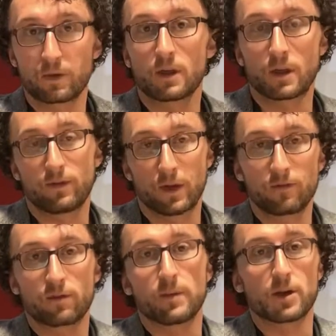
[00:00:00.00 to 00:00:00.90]
really giving
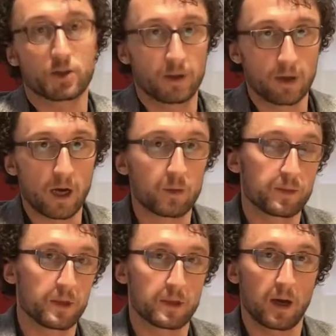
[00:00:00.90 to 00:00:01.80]
information that
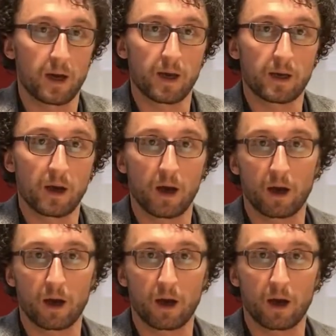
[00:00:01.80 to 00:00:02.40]
helps design